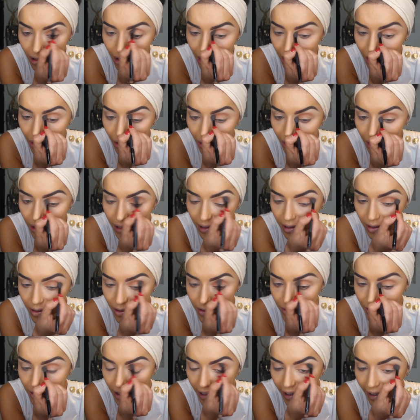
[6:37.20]
do
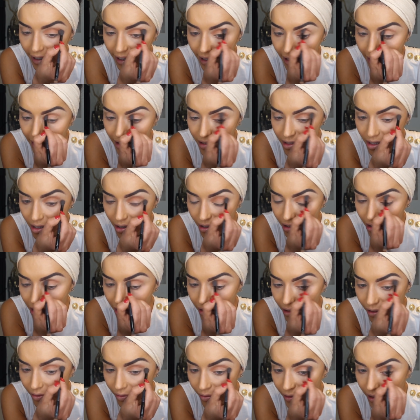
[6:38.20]
this, like it's not gonna
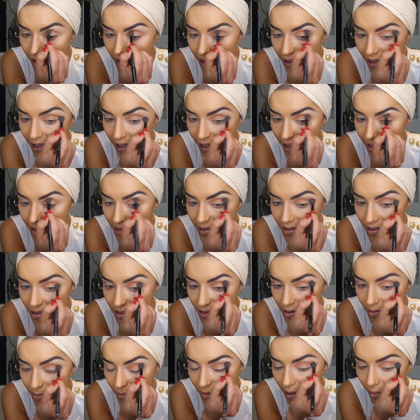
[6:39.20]
look really
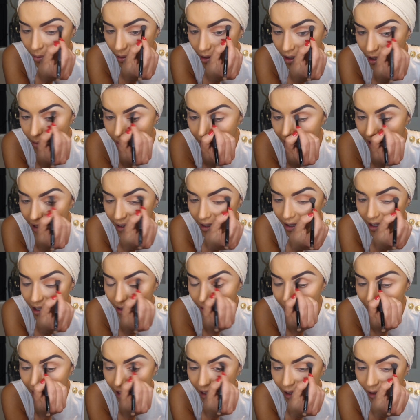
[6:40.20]
nice. I'm gonna blend it
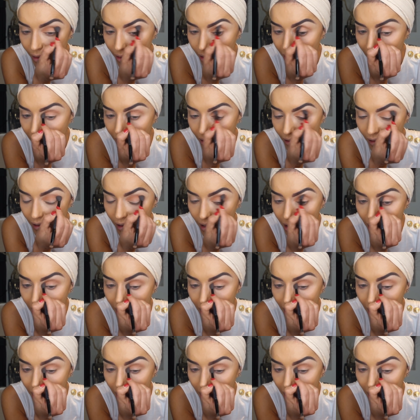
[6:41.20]
out later on.